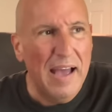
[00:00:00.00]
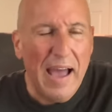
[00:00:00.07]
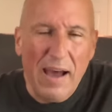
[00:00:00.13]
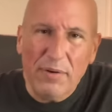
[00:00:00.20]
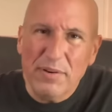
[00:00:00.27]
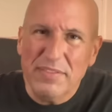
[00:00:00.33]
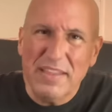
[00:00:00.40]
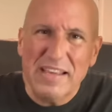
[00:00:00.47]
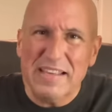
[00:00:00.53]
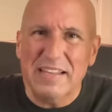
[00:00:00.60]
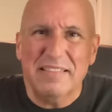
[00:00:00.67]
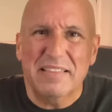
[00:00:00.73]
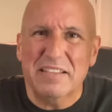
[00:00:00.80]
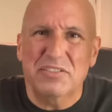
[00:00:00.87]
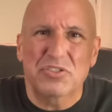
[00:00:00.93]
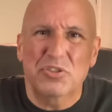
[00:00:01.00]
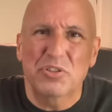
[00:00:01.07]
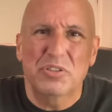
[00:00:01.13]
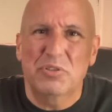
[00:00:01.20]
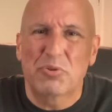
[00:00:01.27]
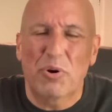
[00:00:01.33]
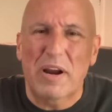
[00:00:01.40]
How did they get this
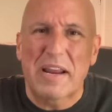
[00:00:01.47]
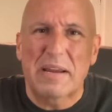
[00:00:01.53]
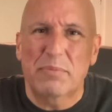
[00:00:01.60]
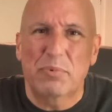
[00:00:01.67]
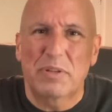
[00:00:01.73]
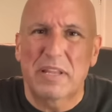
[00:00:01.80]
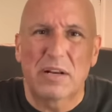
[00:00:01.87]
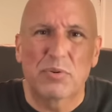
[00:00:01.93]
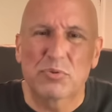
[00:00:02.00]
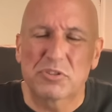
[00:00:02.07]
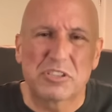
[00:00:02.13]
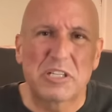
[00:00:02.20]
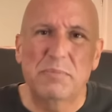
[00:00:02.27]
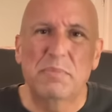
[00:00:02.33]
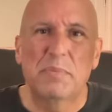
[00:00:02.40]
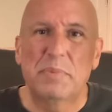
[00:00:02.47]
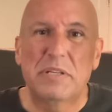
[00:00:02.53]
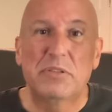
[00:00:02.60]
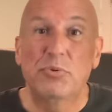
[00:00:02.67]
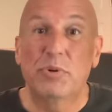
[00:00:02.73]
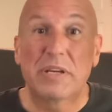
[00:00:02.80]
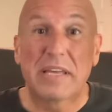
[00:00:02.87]
good grade when they don't seem to be
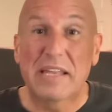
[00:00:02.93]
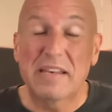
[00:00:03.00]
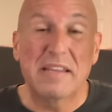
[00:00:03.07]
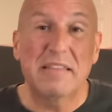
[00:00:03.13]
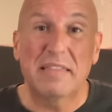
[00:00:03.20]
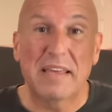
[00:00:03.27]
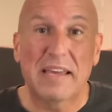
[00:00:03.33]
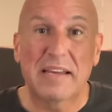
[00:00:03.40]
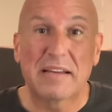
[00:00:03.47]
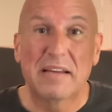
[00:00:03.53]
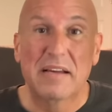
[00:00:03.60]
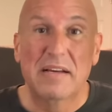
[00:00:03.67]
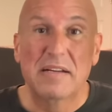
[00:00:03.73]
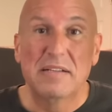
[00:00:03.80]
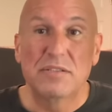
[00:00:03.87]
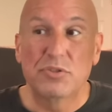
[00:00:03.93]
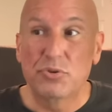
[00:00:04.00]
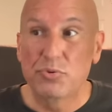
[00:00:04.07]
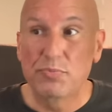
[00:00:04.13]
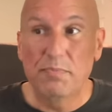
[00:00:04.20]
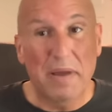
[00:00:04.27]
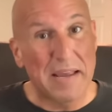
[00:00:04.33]
doing anything
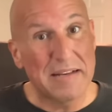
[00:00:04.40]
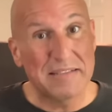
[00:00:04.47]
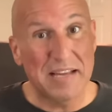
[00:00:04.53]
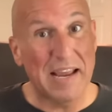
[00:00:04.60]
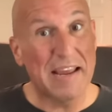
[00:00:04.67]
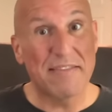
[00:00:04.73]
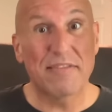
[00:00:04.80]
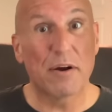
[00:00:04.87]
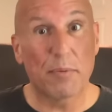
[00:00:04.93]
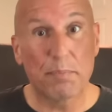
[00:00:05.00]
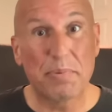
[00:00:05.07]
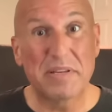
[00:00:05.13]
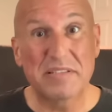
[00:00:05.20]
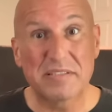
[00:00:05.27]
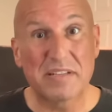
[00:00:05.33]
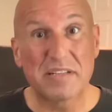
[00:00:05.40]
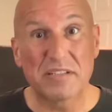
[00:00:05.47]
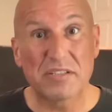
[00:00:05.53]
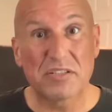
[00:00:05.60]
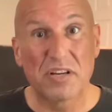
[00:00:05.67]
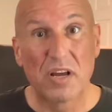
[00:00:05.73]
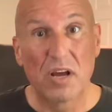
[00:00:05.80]
to maintain their
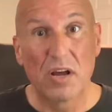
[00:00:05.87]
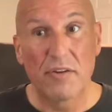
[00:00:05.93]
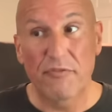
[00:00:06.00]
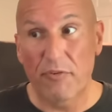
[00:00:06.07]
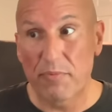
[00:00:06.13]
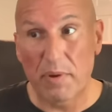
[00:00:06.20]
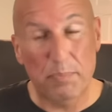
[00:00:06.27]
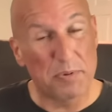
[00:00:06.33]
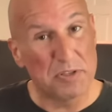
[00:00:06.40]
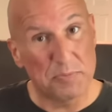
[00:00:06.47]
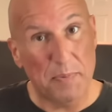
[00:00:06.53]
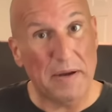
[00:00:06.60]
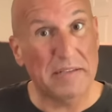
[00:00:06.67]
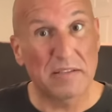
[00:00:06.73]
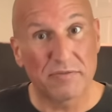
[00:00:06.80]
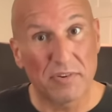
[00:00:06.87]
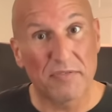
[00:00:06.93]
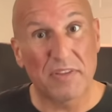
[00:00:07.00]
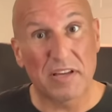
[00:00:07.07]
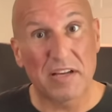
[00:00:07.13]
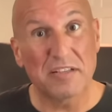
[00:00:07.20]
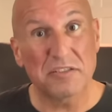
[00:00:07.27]
business from the perspective
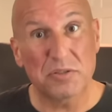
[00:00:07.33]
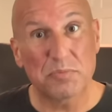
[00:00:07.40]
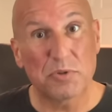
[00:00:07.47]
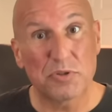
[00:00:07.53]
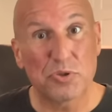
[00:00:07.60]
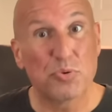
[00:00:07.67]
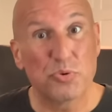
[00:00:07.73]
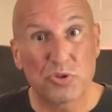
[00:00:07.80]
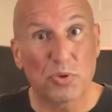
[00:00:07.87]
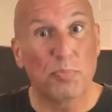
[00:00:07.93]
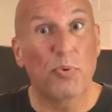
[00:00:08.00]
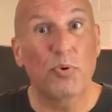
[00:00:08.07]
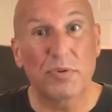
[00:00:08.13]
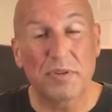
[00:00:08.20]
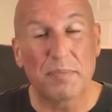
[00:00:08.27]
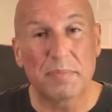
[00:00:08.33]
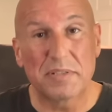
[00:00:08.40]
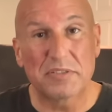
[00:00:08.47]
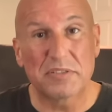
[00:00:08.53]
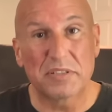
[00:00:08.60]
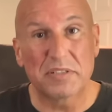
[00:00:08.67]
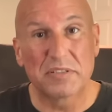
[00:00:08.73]
of the customers who support the
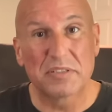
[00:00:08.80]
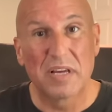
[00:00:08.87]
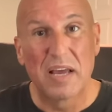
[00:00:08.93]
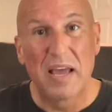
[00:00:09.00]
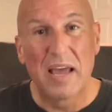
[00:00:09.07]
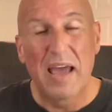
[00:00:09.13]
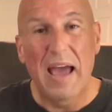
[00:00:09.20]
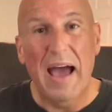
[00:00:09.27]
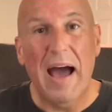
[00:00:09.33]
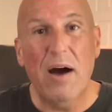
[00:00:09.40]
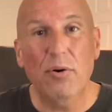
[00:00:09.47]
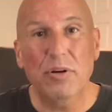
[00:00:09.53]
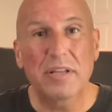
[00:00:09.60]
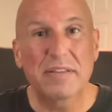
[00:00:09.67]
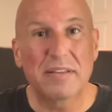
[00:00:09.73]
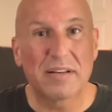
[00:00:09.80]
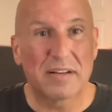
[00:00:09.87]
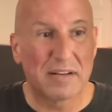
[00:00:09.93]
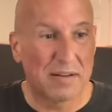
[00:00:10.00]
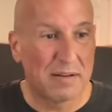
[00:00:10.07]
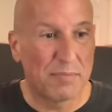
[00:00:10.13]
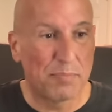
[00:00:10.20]
business? How can
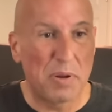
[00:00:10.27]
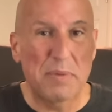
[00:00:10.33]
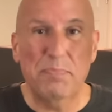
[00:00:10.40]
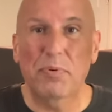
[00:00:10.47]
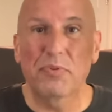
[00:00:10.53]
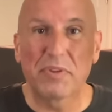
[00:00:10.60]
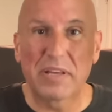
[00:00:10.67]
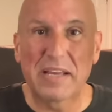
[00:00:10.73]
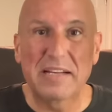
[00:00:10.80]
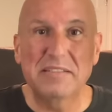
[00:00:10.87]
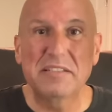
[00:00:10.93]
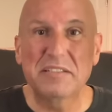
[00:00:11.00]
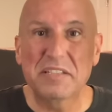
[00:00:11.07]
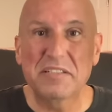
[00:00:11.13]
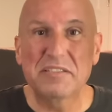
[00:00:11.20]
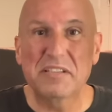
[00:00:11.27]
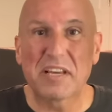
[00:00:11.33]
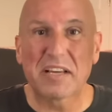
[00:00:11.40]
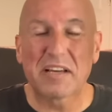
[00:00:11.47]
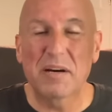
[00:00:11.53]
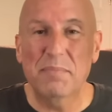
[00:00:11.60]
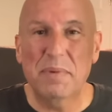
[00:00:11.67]
the people, the entities
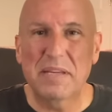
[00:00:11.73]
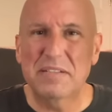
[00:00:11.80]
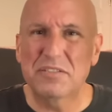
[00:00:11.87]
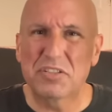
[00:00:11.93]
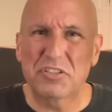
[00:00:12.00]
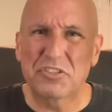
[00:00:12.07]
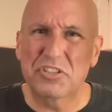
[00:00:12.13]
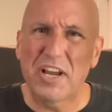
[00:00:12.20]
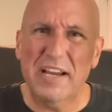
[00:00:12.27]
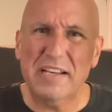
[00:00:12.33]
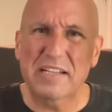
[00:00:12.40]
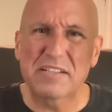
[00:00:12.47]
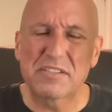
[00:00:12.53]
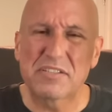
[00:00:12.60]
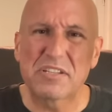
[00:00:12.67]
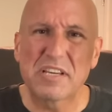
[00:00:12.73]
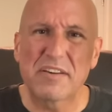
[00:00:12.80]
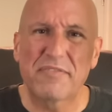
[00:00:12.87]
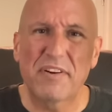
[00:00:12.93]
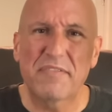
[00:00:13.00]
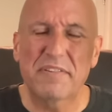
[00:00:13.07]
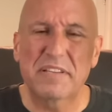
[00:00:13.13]
that come in to check and see
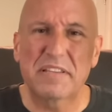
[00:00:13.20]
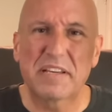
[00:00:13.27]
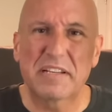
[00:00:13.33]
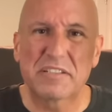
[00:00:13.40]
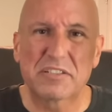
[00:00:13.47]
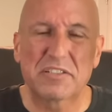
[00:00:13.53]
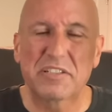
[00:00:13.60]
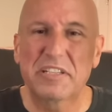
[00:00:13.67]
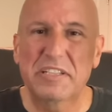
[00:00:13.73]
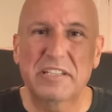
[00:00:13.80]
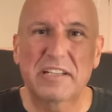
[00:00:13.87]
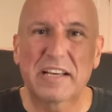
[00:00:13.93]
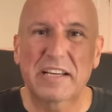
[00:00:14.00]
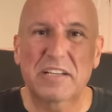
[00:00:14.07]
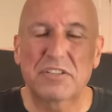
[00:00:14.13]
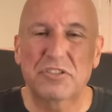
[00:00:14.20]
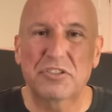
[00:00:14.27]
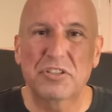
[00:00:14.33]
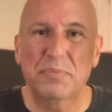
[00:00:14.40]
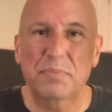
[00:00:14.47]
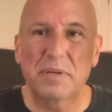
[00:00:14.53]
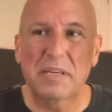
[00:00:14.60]
if everything is clean and like it
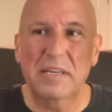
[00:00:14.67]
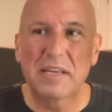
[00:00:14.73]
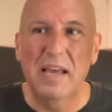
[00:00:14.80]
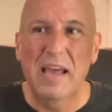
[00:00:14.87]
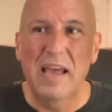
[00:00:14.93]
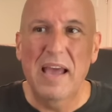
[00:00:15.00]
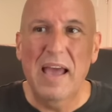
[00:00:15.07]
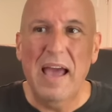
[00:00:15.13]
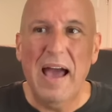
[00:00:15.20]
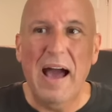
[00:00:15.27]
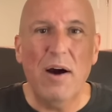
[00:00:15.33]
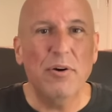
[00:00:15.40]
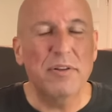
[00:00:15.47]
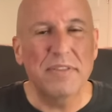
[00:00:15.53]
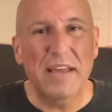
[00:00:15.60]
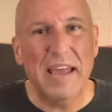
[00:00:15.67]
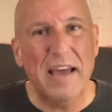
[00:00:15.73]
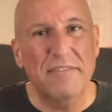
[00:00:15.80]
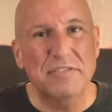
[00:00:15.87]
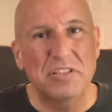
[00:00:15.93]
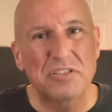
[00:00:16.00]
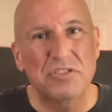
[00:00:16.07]
should be, how can they
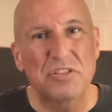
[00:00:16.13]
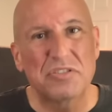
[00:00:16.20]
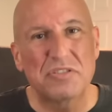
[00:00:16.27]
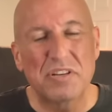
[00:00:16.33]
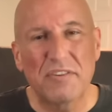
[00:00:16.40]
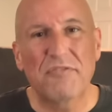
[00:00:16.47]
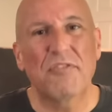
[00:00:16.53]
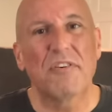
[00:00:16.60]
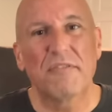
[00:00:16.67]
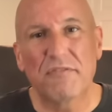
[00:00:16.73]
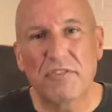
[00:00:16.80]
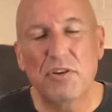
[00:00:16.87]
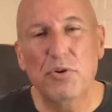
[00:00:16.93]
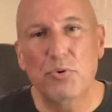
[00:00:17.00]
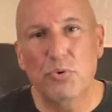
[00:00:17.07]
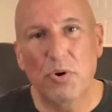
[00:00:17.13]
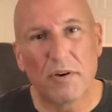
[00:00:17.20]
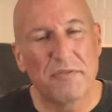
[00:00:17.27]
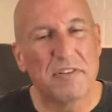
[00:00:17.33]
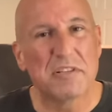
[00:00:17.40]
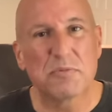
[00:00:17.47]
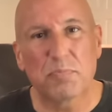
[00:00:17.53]
have such a different view
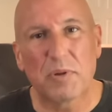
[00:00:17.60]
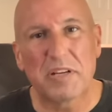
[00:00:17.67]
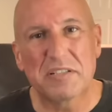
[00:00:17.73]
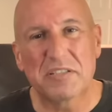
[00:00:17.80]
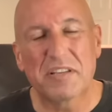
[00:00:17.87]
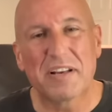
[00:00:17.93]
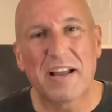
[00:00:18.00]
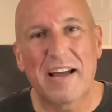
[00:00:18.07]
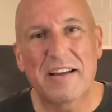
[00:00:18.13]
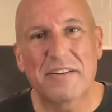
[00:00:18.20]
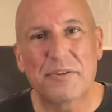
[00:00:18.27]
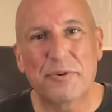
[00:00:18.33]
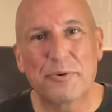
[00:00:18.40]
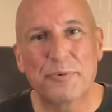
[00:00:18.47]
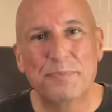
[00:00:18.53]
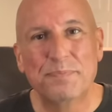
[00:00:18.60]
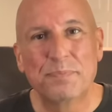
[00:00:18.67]
of this place than I do?